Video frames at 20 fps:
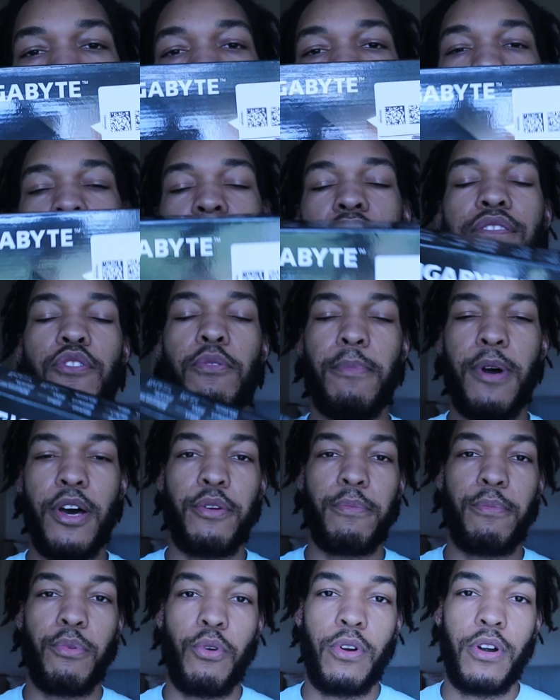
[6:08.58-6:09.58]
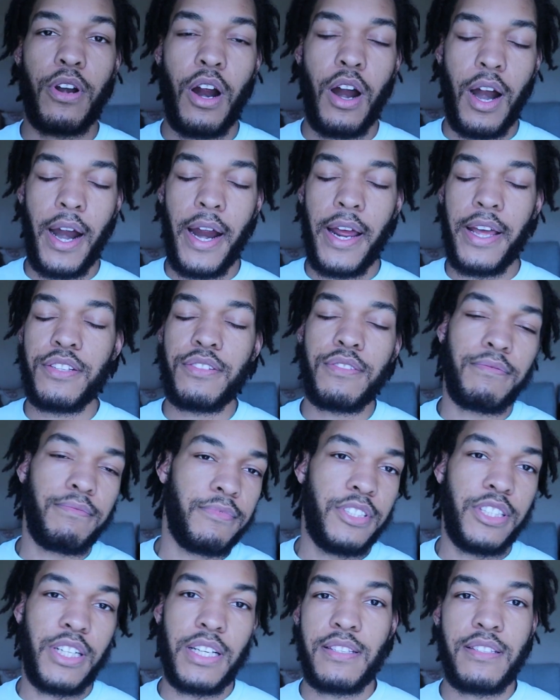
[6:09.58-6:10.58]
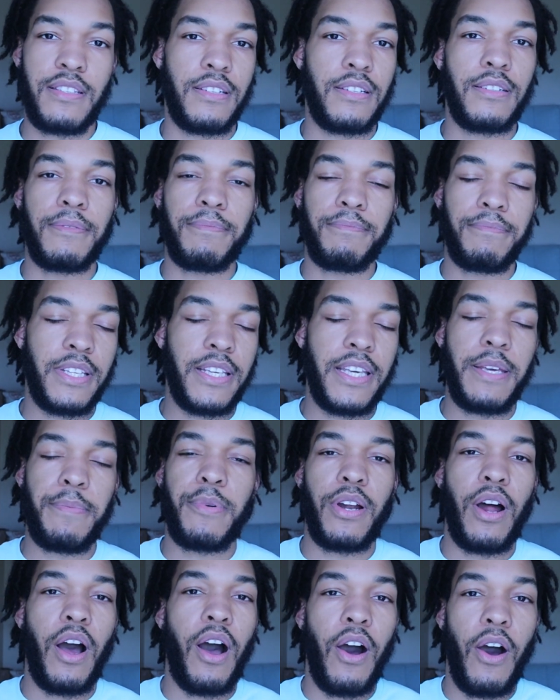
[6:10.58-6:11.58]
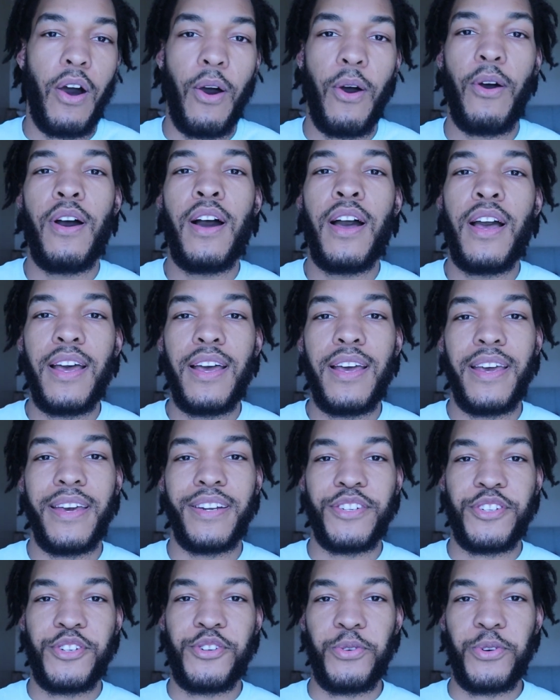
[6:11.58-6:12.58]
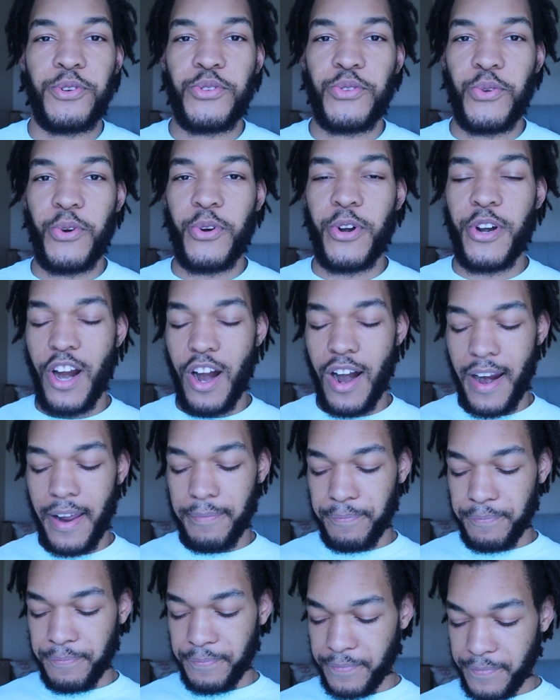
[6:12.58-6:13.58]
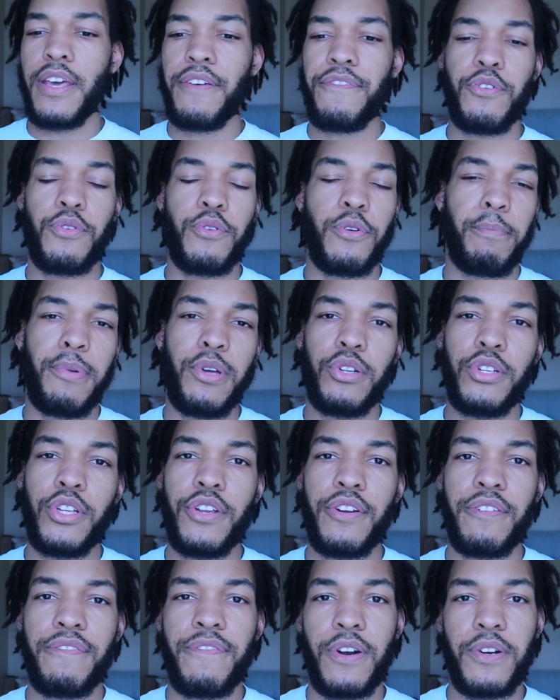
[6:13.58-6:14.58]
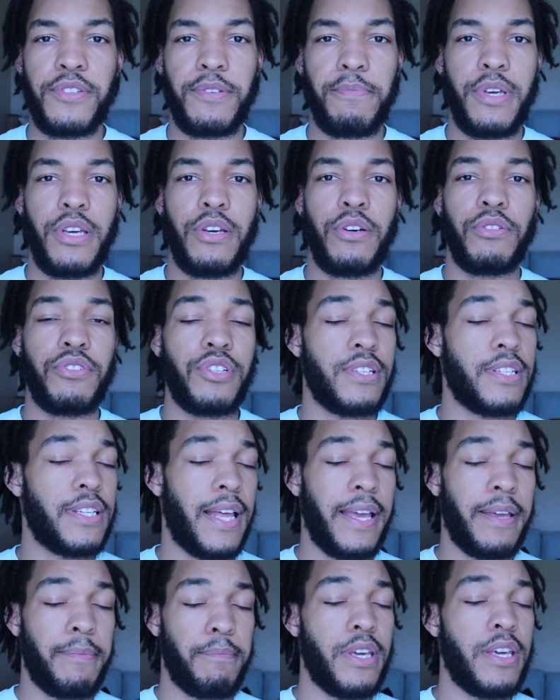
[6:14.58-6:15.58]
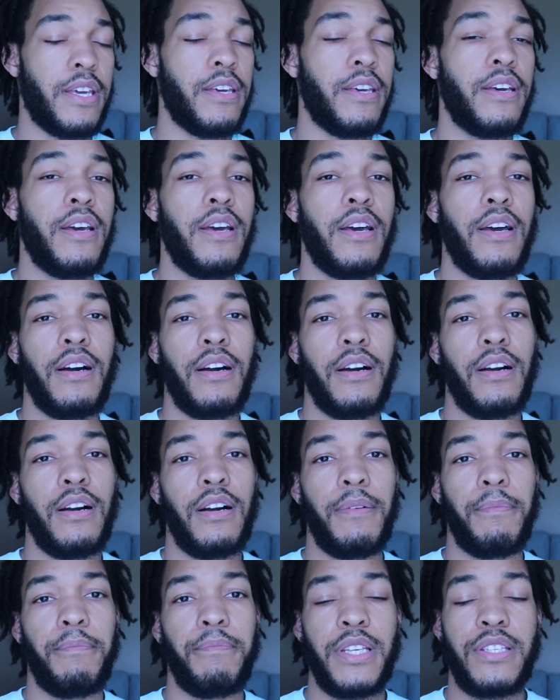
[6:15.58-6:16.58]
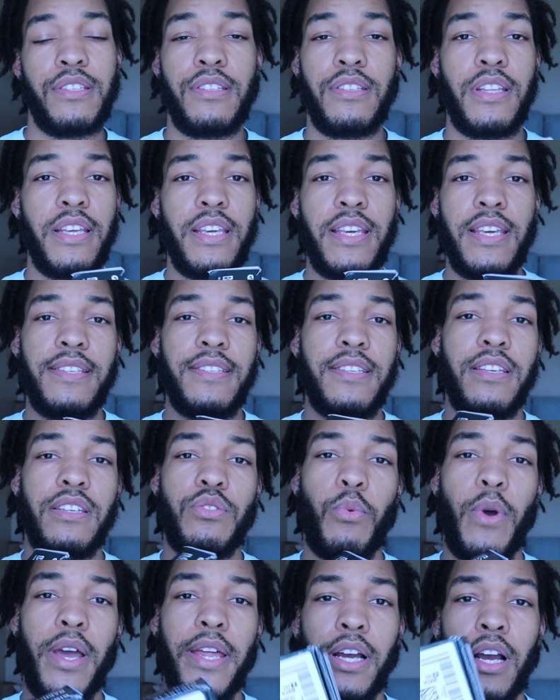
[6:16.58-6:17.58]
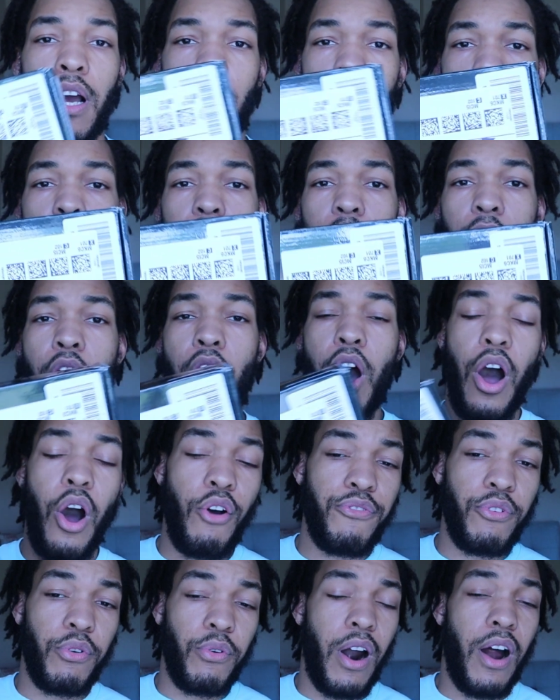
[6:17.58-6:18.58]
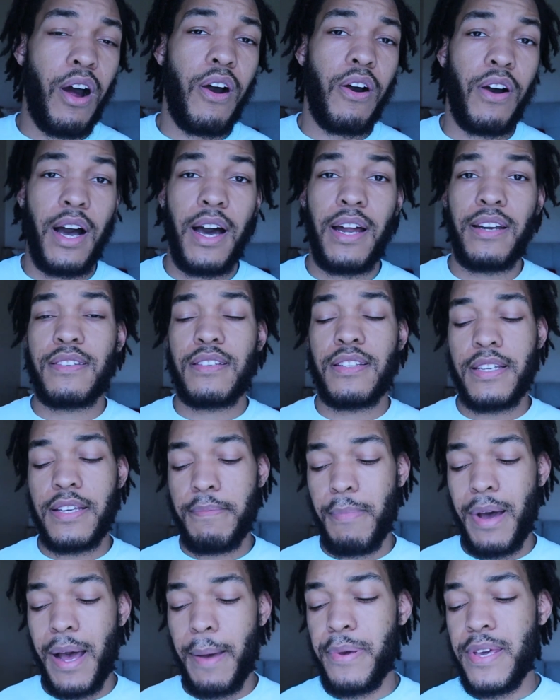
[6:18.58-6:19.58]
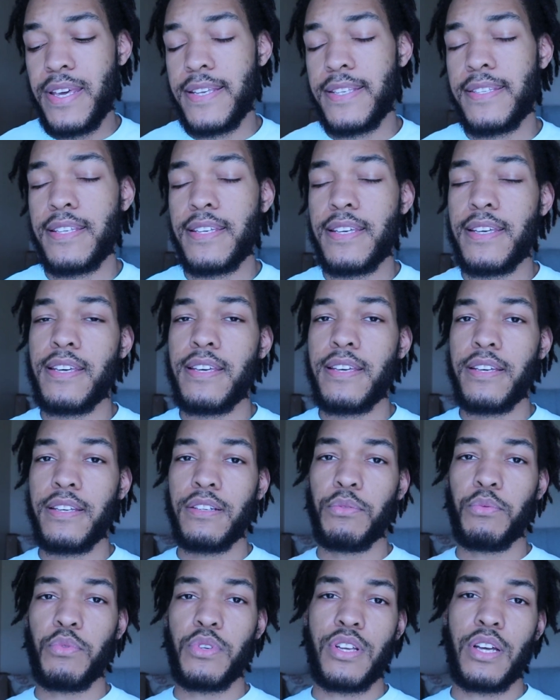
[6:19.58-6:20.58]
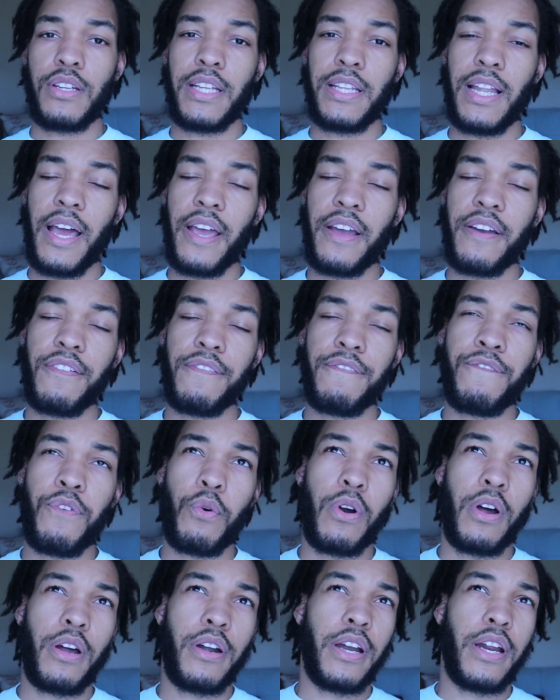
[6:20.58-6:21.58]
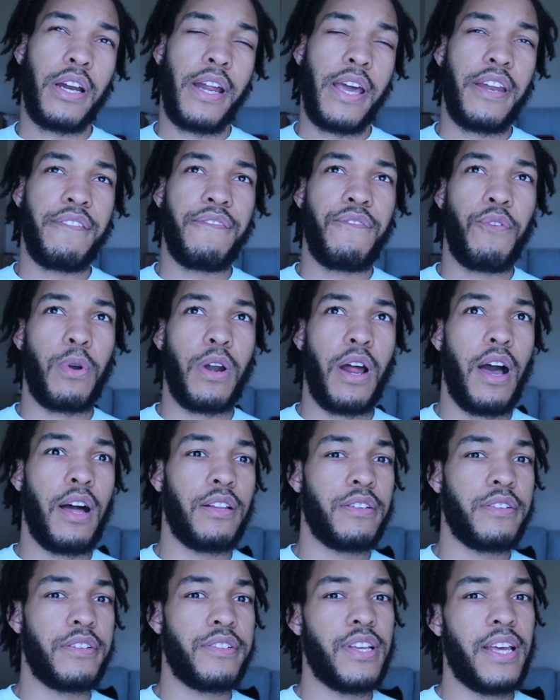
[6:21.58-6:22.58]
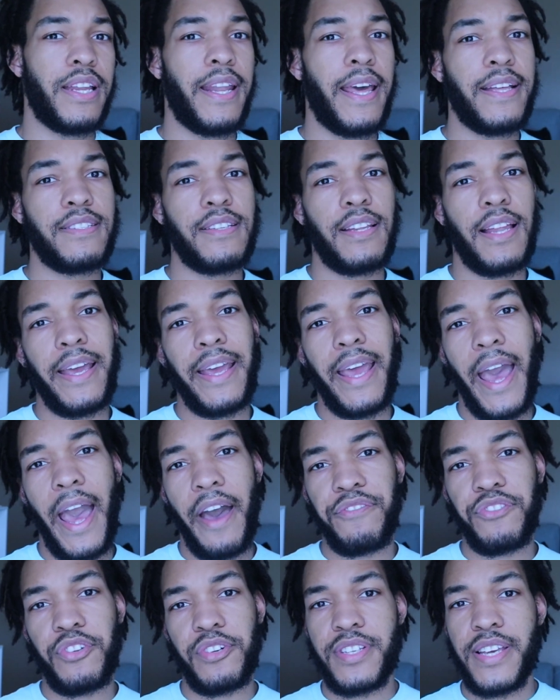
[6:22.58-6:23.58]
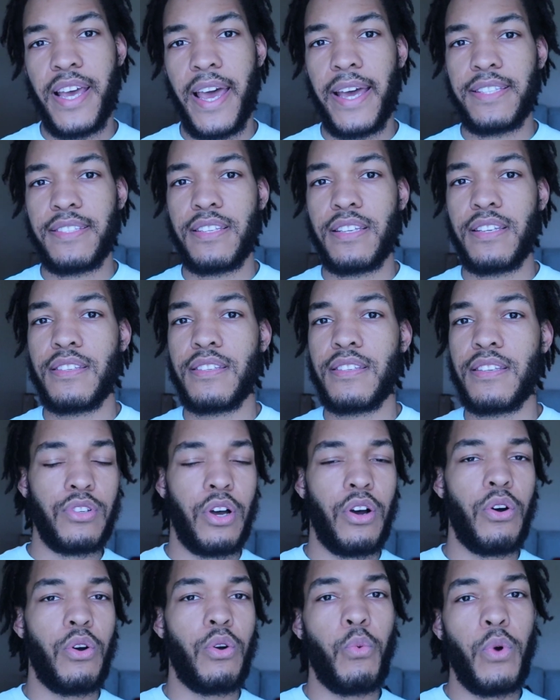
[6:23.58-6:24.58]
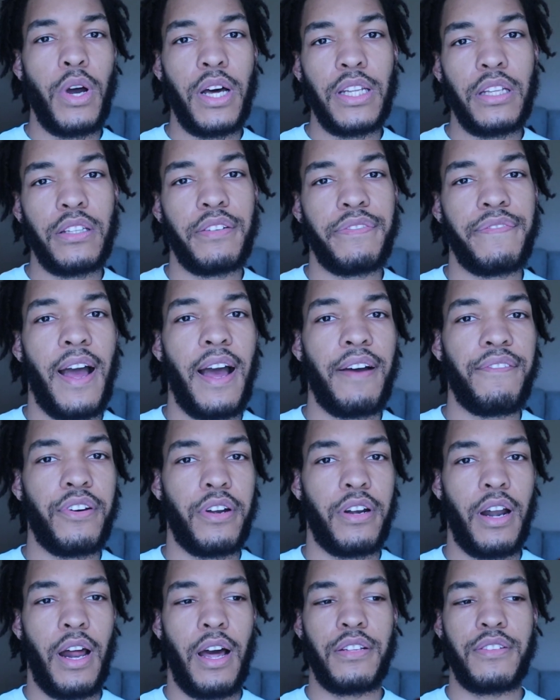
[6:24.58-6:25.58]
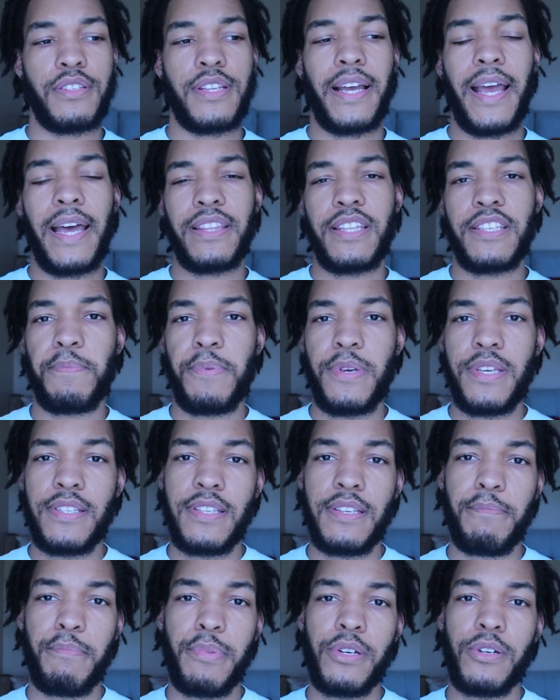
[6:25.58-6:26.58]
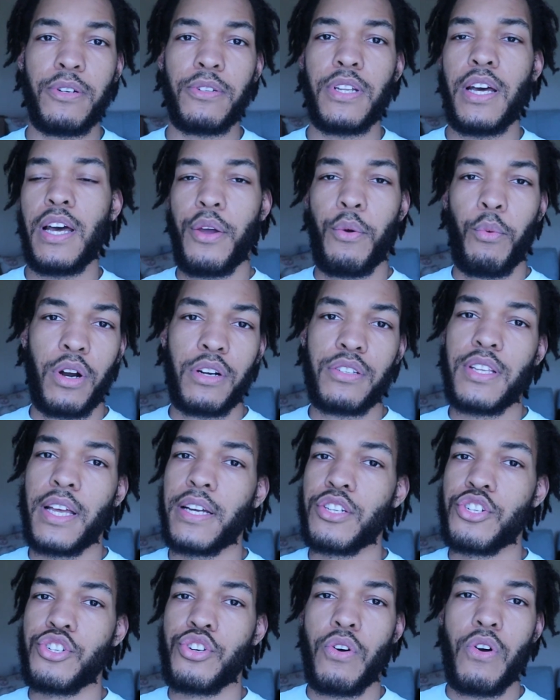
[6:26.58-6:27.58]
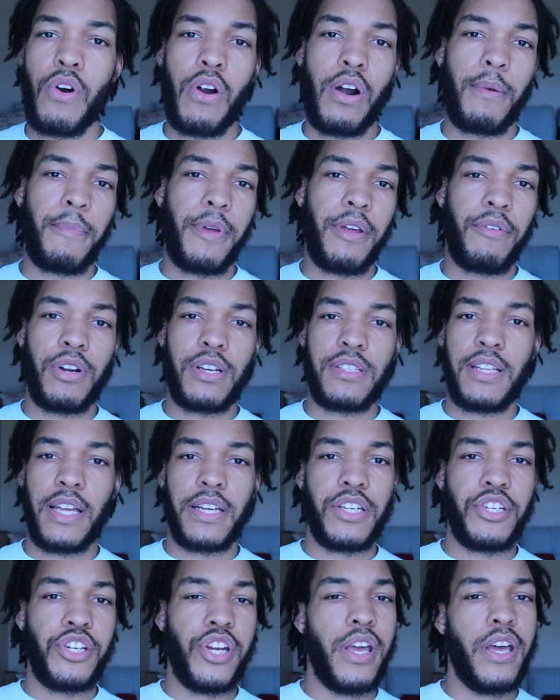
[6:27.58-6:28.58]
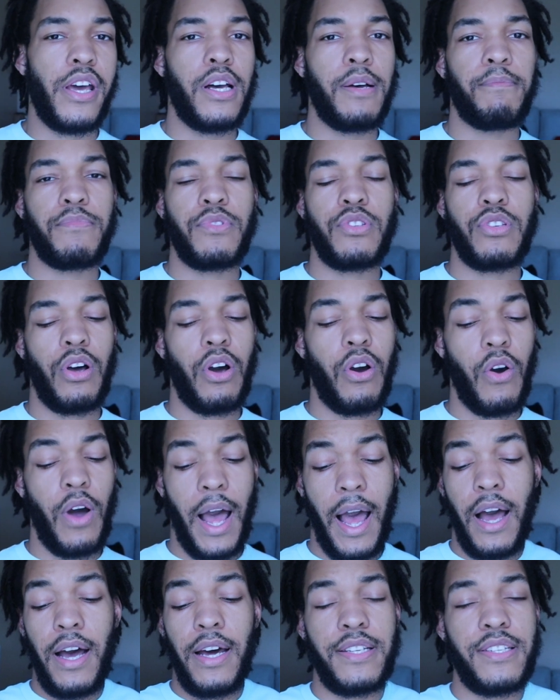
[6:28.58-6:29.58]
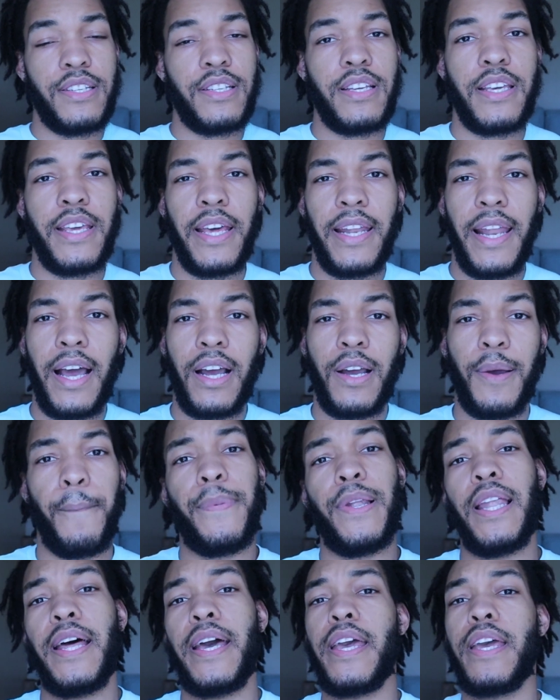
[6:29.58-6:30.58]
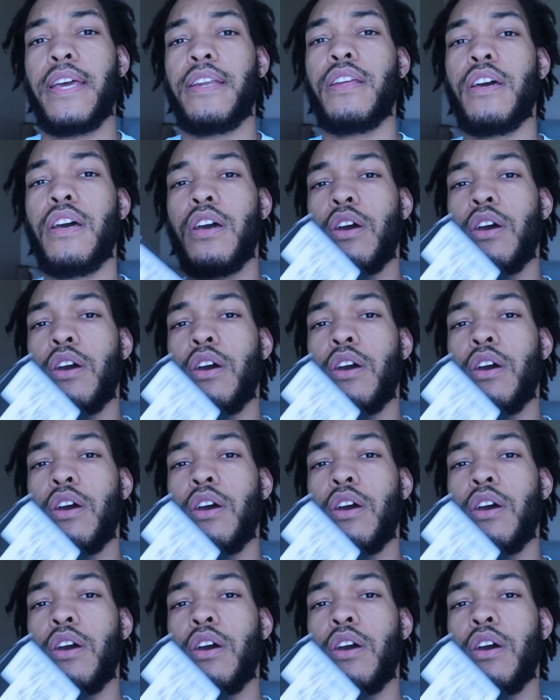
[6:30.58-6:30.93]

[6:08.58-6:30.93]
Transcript: entry level motherboard all right just to keep it all in a short story all right if you're building your first build just like me uh, this is the easiest way to go overall honestly my pc was only like $484 and that's like after taxes so well under $500 i got this pc built it works like a charm it runs like a champ so i honestly cannot complain